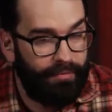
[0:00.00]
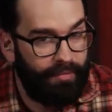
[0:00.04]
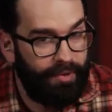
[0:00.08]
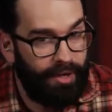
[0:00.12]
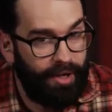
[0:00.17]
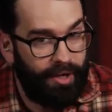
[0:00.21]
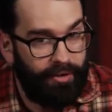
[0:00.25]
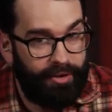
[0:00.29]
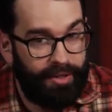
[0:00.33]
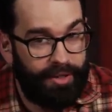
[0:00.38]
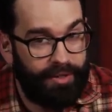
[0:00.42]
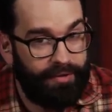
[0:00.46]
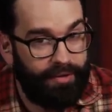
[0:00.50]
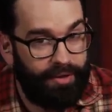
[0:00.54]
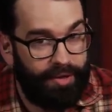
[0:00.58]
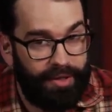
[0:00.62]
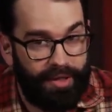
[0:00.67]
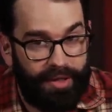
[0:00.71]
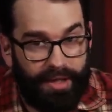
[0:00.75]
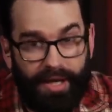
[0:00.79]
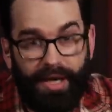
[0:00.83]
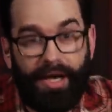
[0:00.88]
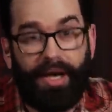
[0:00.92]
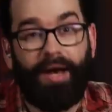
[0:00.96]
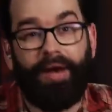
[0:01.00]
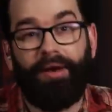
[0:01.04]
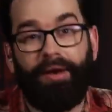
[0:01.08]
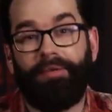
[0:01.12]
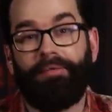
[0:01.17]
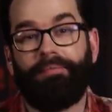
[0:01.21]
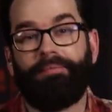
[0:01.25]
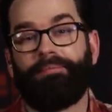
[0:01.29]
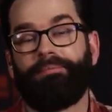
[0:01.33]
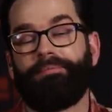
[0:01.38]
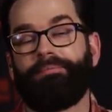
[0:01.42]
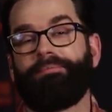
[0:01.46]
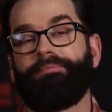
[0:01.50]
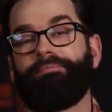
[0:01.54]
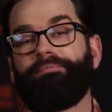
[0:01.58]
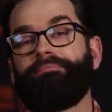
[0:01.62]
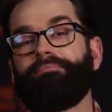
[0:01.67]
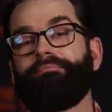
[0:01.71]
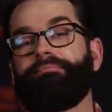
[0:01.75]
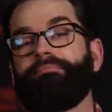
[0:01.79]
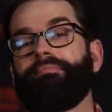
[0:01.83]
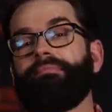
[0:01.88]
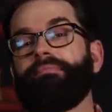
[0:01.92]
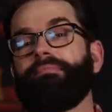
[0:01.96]
going online
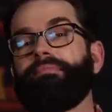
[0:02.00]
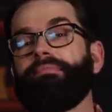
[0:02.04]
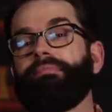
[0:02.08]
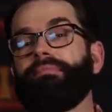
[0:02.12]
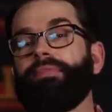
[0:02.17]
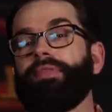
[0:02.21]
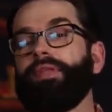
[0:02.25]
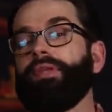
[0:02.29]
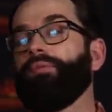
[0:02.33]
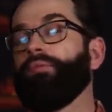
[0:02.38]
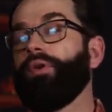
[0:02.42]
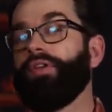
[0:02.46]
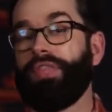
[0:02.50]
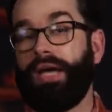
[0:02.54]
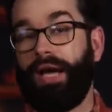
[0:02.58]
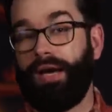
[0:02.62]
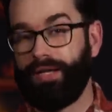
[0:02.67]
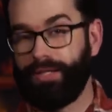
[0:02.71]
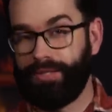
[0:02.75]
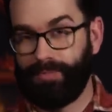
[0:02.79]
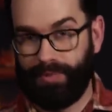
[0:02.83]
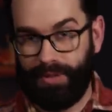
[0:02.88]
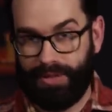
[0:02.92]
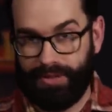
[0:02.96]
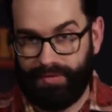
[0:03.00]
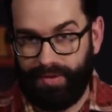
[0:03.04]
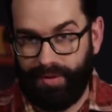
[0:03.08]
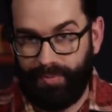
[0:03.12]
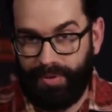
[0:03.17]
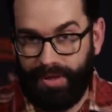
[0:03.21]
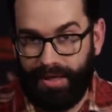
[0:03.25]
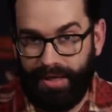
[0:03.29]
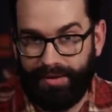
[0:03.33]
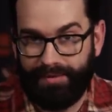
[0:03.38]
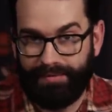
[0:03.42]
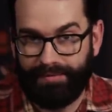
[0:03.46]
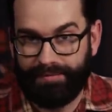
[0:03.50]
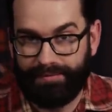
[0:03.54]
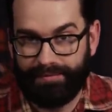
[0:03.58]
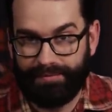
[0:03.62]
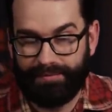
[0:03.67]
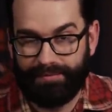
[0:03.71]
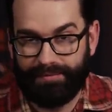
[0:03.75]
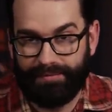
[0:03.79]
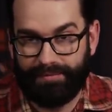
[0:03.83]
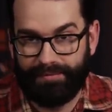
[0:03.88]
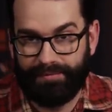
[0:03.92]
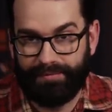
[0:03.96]
Without ExpressVPN,
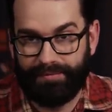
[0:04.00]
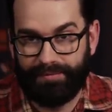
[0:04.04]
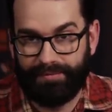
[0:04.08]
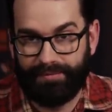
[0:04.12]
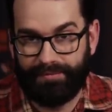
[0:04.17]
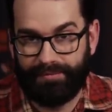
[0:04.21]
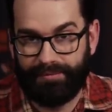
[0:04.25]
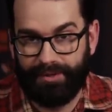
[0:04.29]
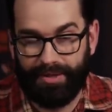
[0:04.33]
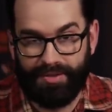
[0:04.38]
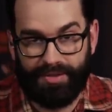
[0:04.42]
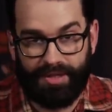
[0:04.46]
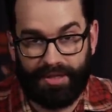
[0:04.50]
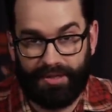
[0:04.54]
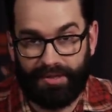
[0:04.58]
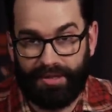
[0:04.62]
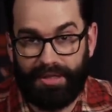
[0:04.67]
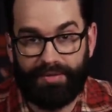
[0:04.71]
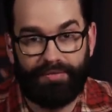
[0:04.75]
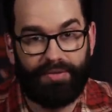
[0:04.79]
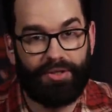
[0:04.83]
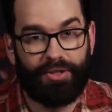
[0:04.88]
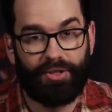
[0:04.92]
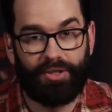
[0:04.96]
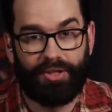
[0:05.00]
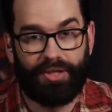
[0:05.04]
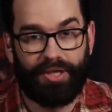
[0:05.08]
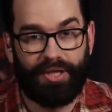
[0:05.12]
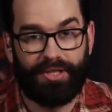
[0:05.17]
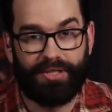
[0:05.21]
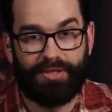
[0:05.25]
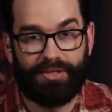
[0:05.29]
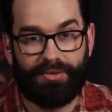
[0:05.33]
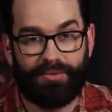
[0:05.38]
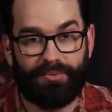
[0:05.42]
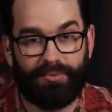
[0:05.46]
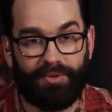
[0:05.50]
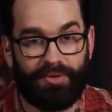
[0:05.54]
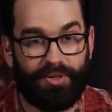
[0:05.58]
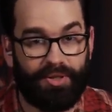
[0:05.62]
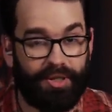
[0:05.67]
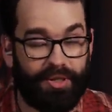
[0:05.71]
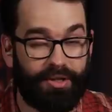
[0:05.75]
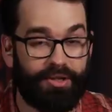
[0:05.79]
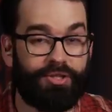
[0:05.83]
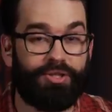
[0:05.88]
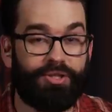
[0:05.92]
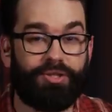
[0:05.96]
well, it's like leaving your kids with the
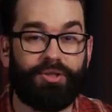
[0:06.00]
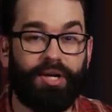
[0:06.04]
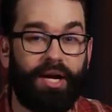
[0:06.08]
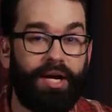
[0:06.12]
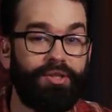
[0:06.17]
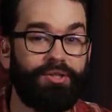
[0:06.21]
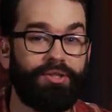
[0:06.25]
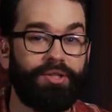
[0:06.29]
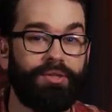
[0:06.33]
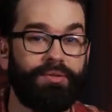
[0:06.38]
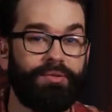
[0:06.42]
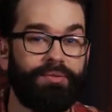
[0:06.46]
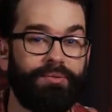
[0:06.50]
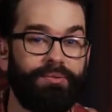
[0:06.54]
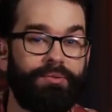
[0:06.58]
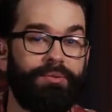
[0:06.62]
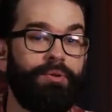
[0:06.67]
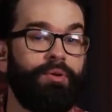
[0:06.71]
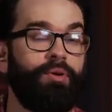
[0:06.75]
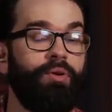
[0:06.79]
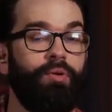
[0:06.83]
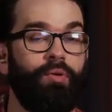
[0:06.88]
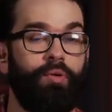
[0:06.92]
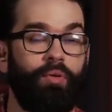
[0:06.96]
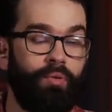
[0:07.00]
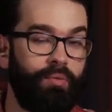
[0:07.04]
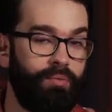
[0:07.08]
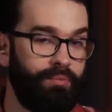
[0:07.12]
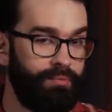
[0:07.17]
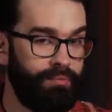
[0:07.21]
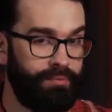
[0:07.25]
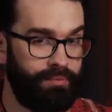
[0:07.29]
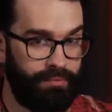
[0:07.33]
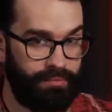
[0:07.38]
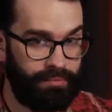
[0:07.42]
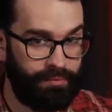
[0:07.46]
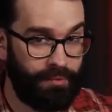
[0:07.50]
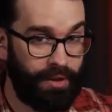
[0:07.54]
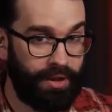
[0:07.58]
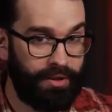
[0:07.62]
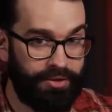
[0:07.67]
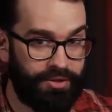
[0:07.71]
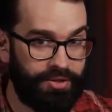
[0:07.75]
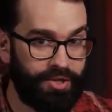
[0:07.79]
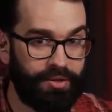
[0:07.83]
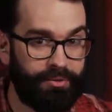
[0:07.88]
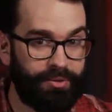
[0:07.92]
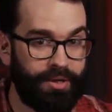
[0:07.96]
nearest stranger while
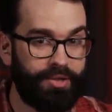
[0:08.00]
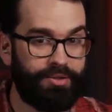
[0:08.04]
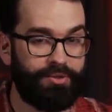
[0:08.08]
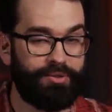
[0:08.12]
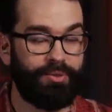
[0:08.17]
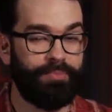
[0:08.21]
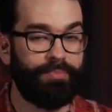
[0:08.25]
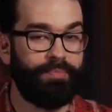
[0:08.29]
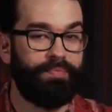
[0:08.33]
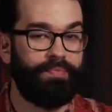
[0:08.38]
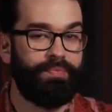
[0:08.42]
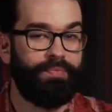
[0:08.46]
using a restroom.